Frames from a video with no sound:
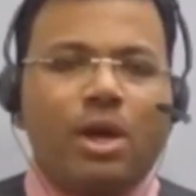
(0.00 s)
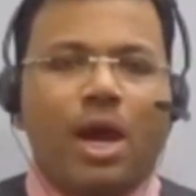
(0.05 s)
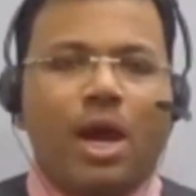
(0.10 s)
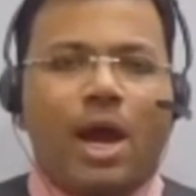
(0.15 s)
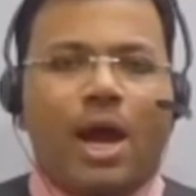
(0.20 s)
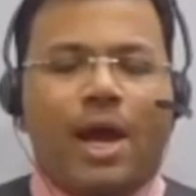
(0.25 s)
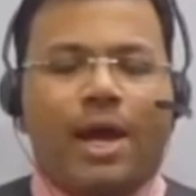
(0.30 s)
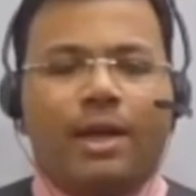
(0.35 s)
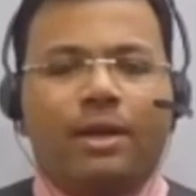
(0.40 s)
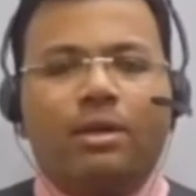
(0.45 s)

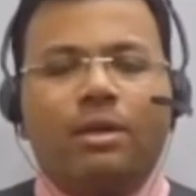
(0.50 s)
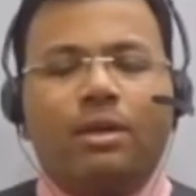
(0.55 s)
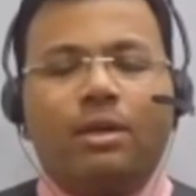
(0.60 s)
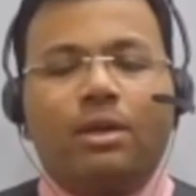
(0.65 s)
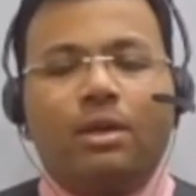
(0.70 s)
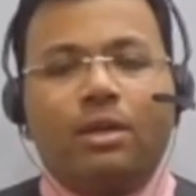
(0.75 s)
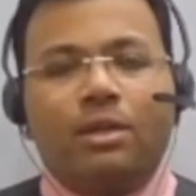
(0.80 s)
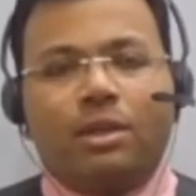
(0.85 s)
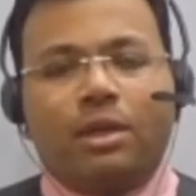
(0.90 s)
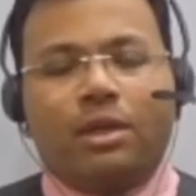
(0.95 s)
and
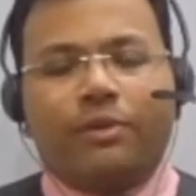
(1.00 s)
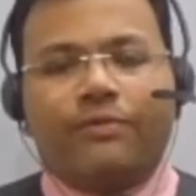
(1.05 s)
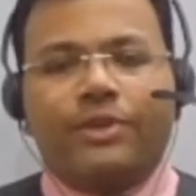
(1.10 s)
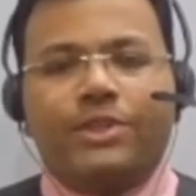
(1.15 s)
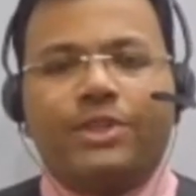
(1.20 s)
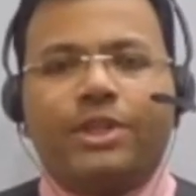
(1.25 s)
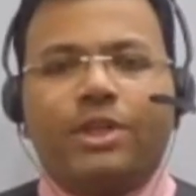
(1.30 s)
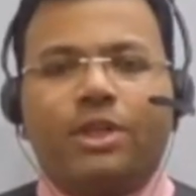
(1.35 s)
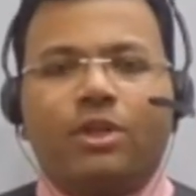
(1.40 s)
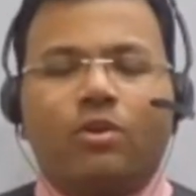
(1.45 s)
the
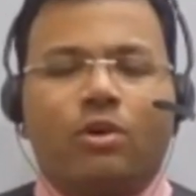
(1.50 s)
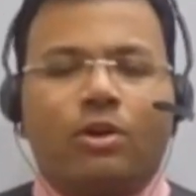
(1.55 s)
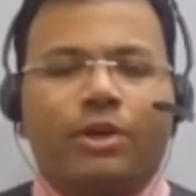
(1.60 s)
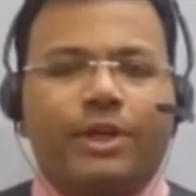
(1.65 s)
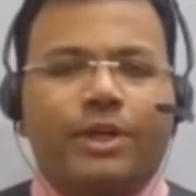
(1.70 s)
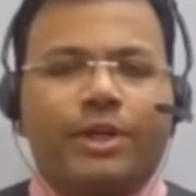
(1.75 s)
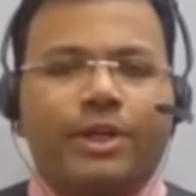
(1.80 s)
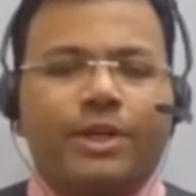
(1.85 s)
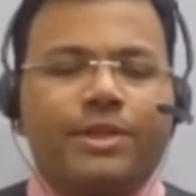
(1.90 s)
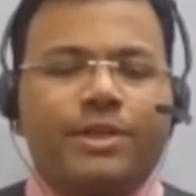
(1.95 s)
physical
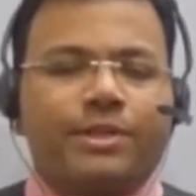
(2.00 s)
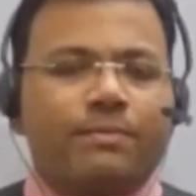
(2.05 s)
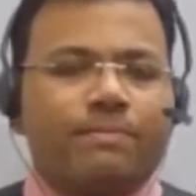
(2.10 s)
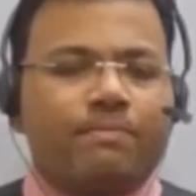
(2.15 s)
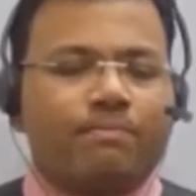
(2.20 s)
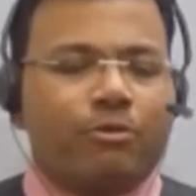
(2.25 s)
quantities